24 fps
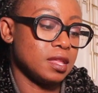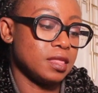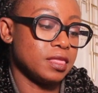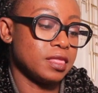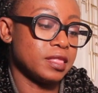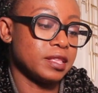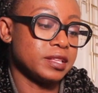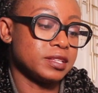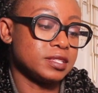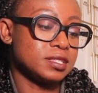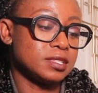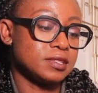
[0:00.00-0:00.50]
In
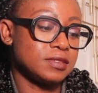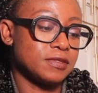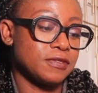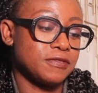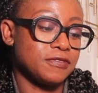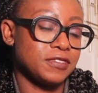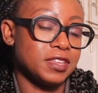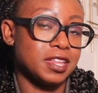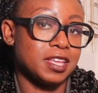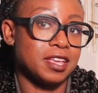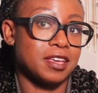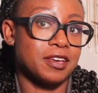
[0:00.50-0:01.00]
this
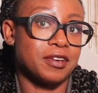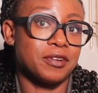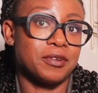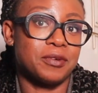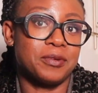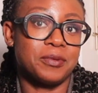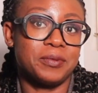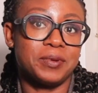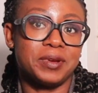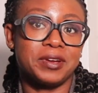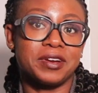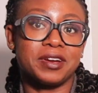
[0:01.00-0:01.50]

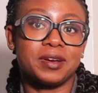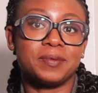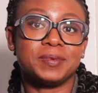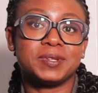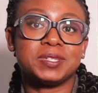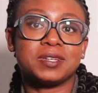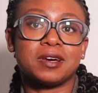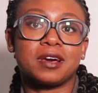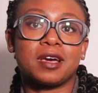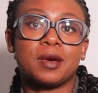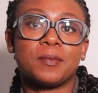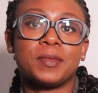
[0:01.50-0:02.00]
video we are going to be
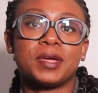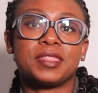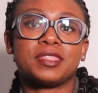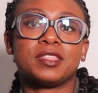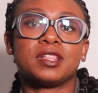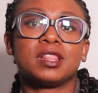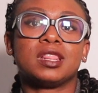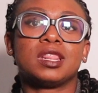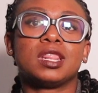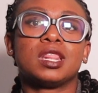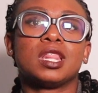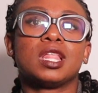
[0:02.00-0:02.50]
talking about
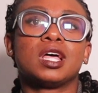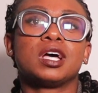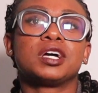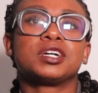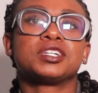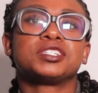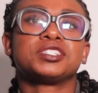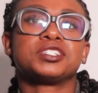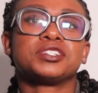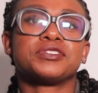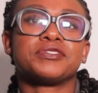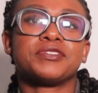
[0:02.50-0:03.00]
the
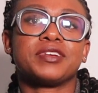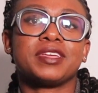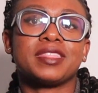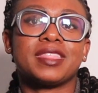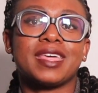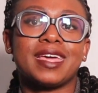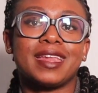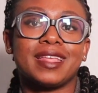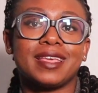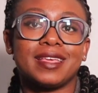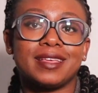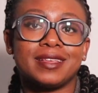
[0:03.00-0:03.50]
luxury
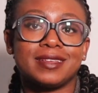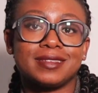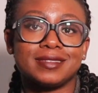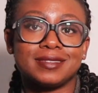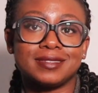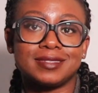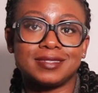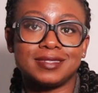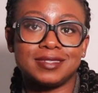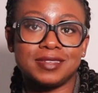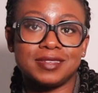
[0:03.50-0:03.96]
that is